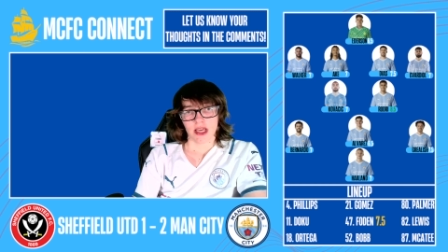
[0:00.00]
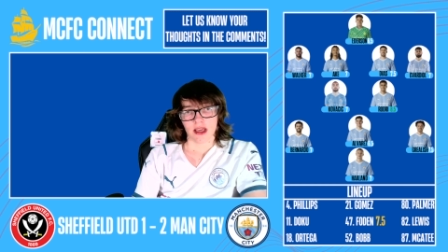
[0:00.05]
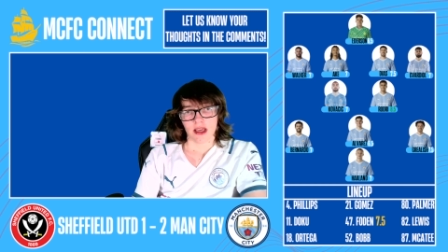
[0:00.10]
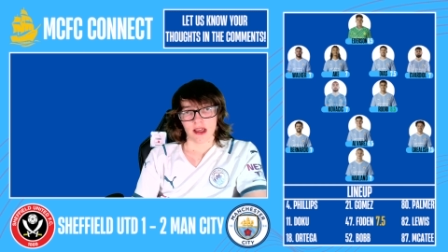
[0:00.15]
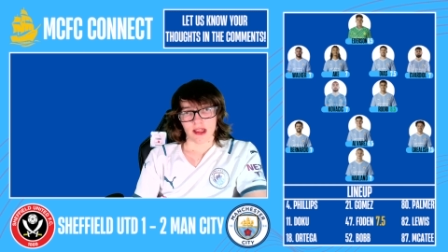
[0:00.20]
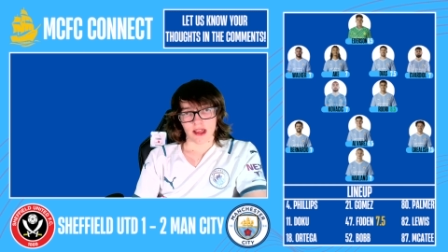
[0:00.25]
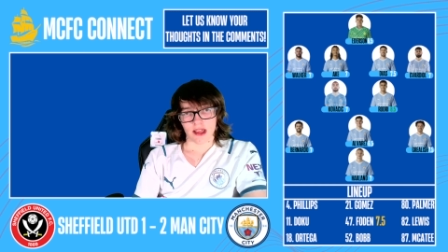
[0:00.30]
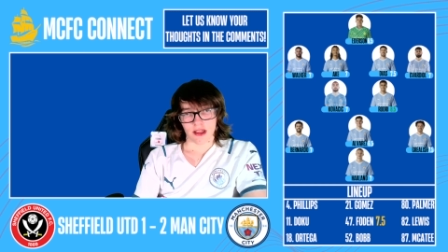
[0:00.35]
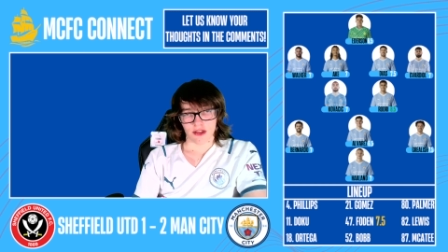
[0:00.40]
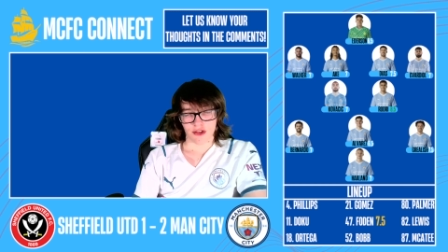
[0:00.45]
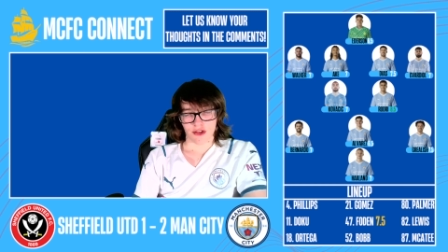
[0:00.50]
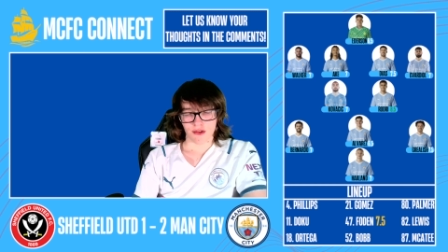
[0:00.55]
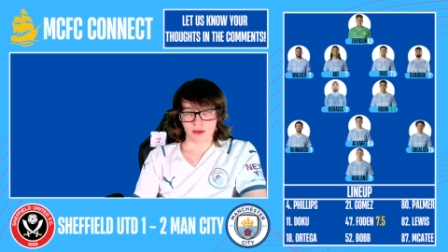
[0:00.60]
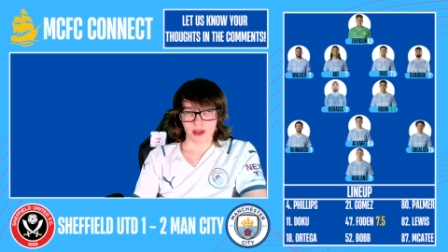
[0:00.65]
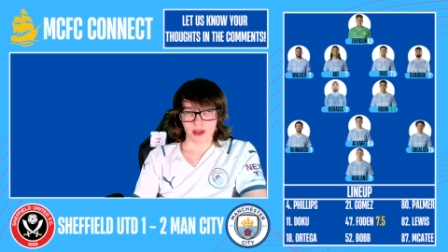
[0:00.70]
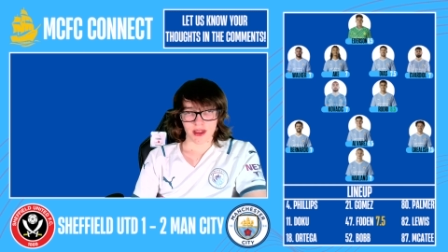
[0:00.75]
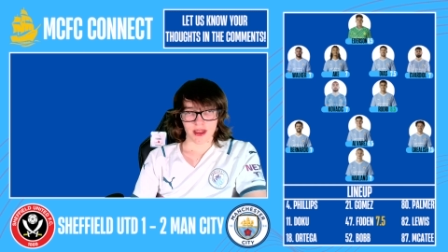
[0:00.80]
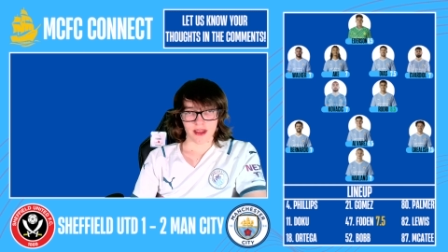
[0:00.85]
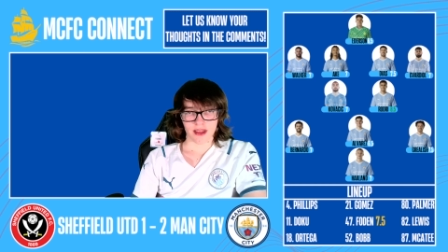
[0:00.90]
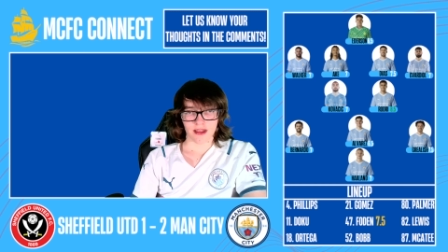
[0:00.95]
He's had two
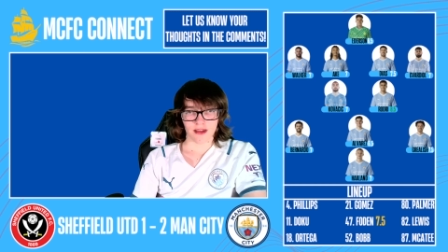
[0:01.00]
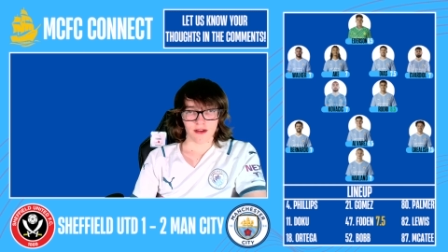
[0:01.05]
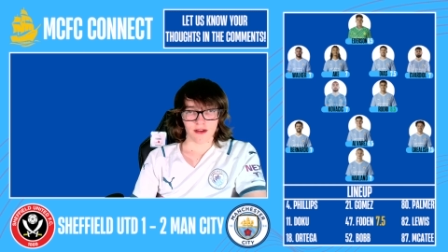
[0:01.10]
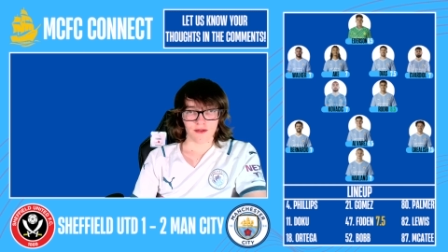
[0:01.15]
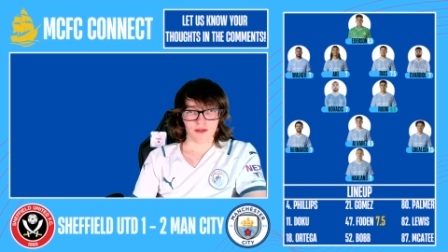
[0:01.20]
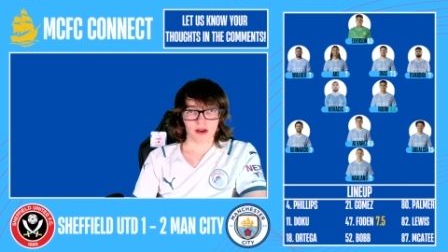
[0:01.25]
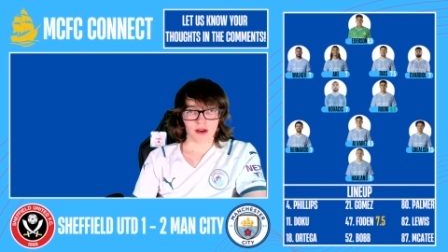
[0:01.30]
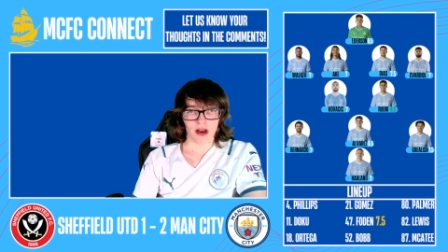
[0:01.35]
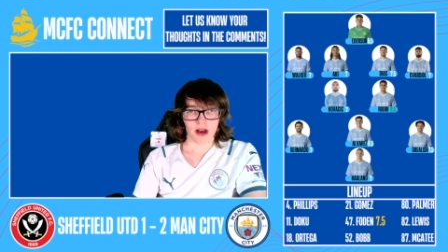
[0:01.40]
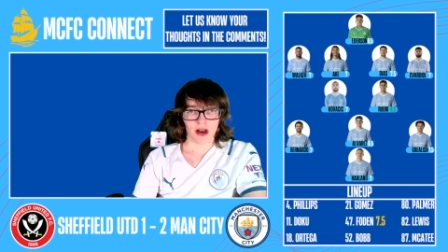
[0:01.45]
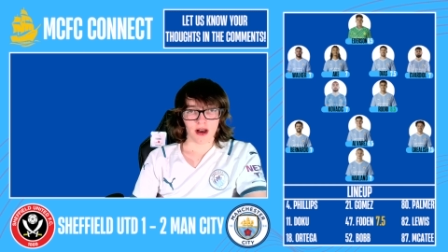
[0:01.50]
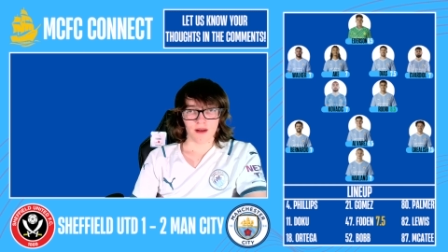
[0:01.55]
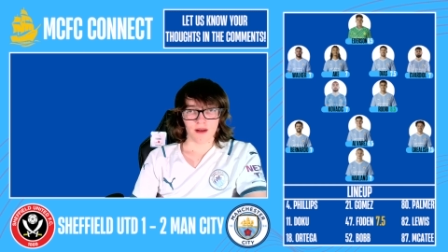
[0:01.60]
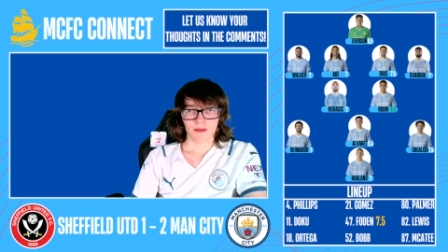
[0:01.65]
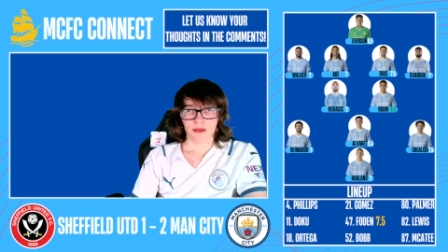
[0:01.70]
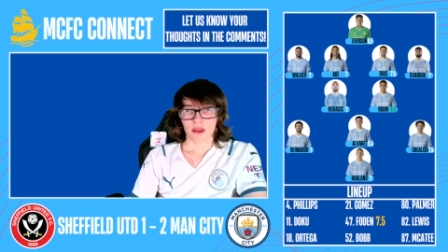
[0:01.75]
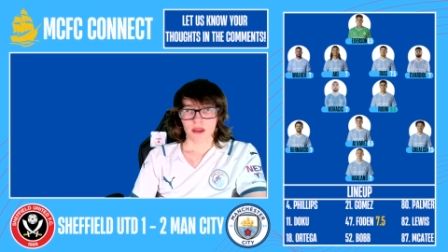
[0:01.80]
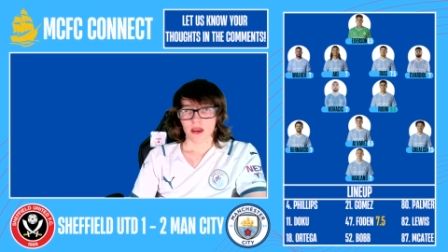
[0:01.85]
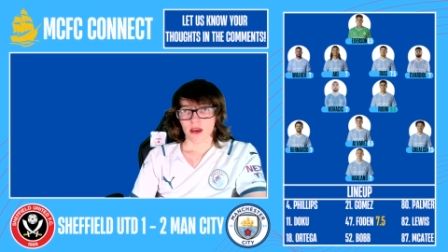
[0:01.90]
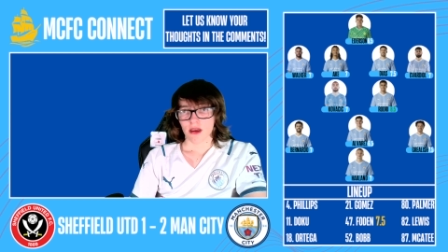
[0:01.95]
assists so far.
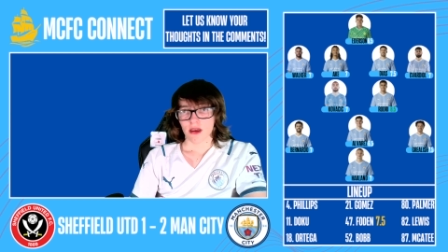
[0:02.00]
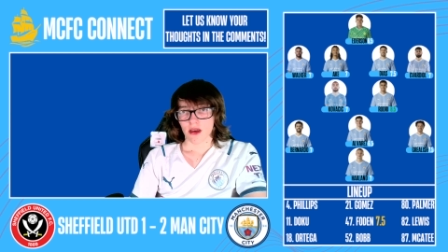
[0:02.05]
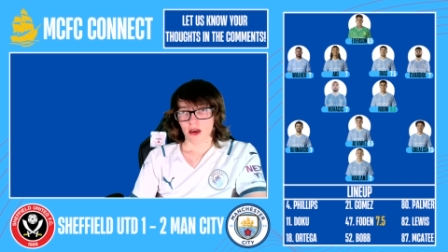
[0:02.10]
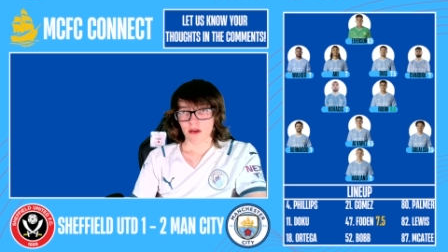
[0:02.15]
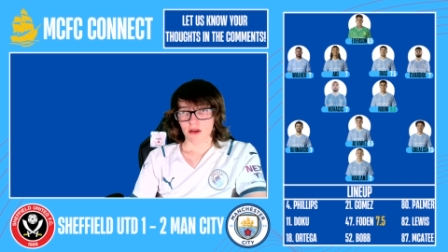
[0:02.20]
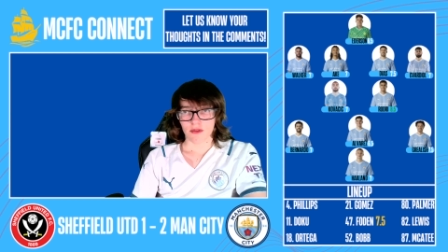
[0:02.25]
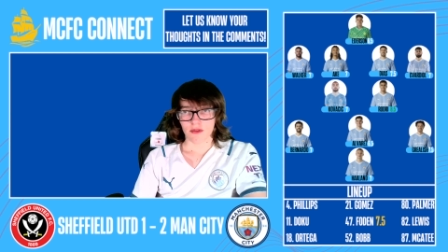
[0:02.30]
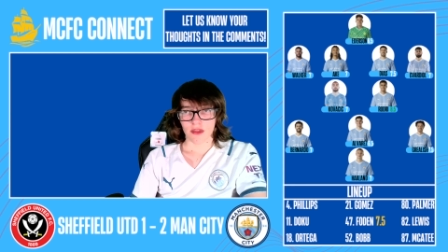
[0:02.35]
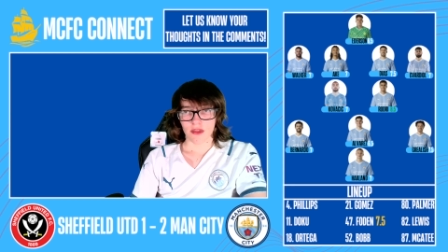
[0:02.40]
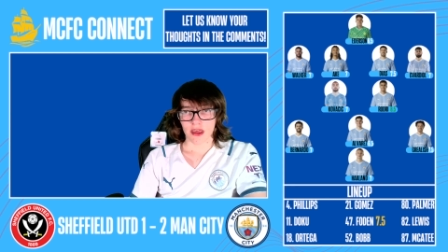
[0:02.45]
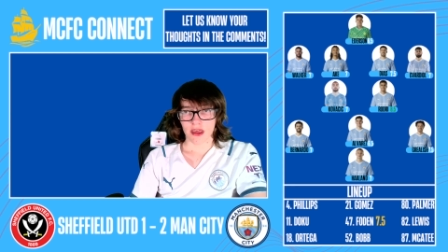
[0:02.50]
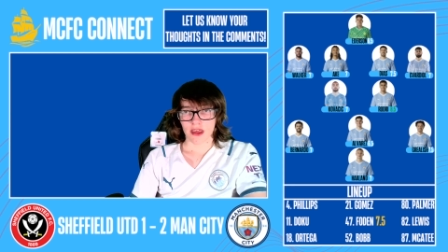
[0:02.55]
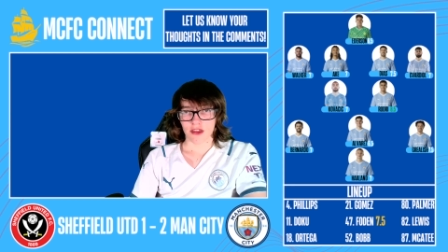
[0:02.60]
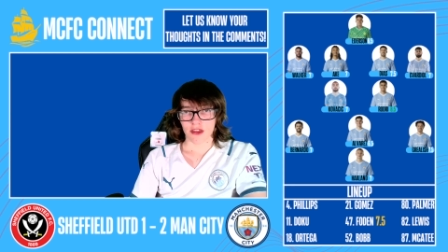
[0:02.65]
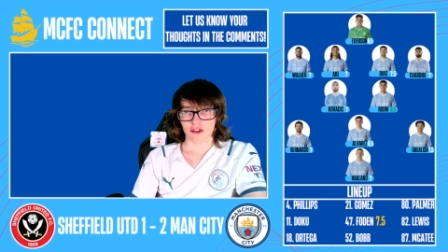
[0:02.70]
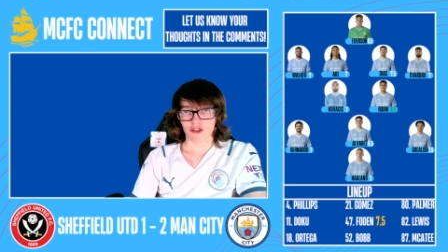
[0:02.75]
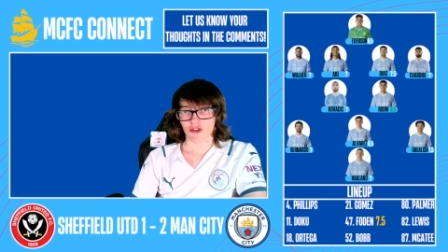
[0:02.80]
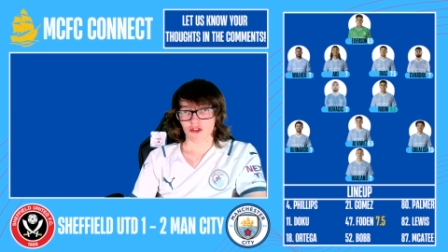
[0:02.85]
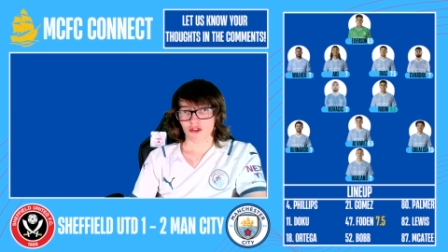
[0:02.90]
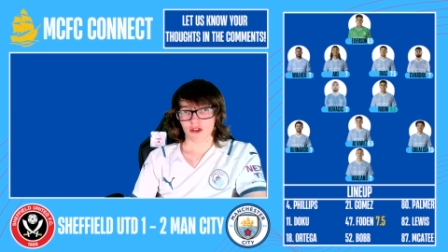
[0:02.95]
Hopefully
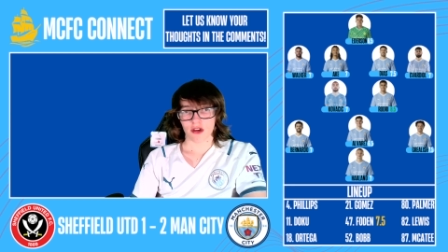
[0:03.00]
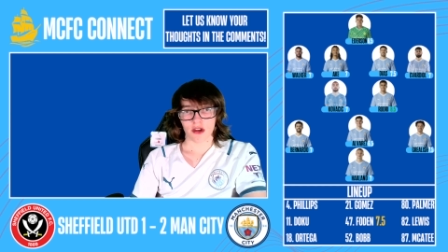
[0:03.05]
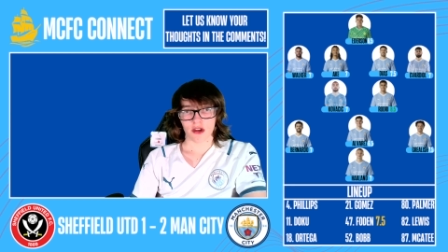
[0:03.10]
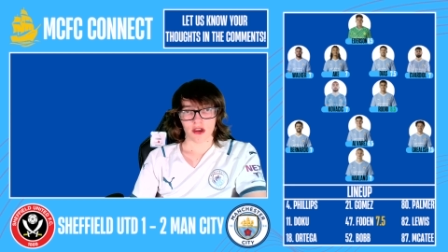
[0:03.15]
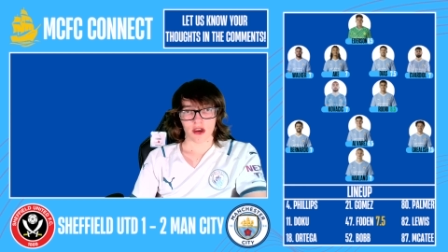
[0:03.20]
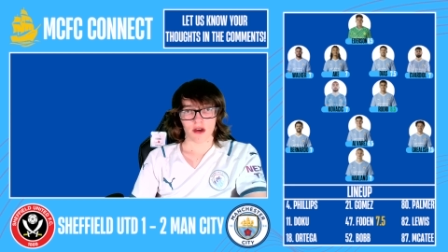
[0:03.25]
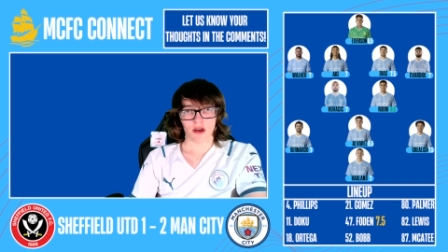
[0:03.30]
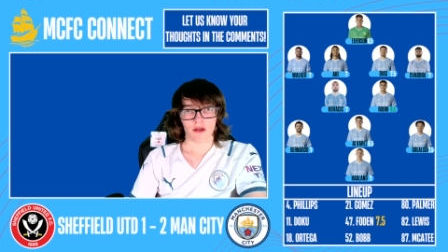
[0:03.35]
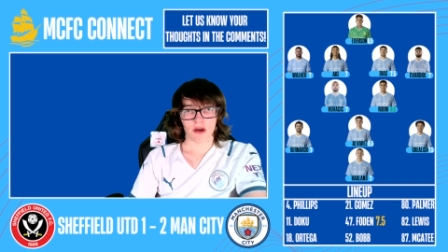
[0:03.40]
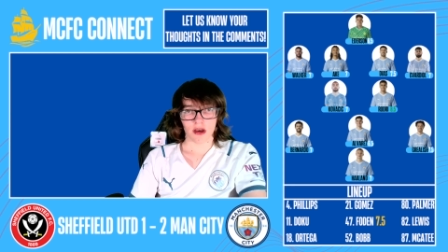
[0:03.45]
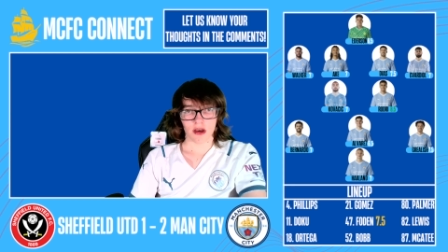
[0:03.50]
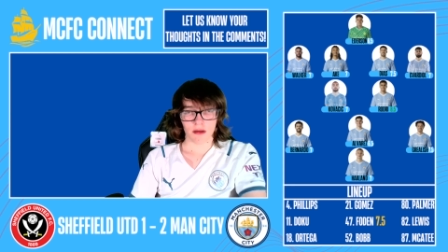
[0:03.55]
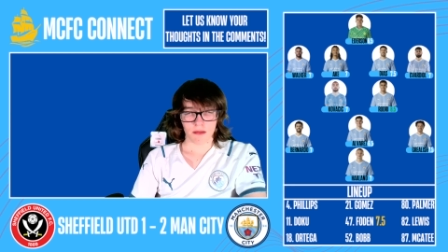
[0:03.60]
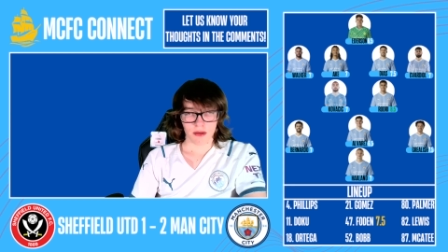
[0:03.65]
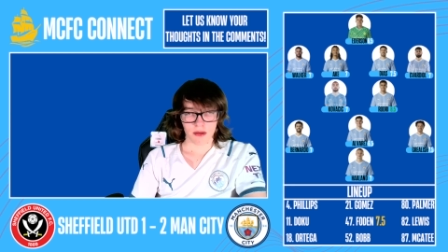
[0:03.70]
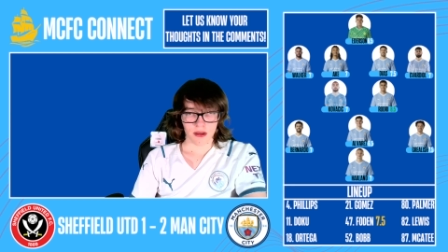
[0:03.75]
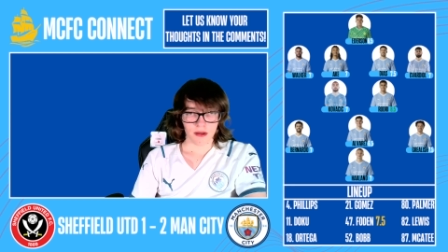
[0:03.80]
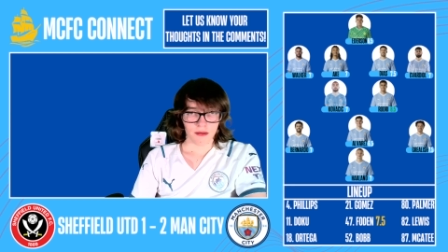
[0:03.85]
it's just going to go up.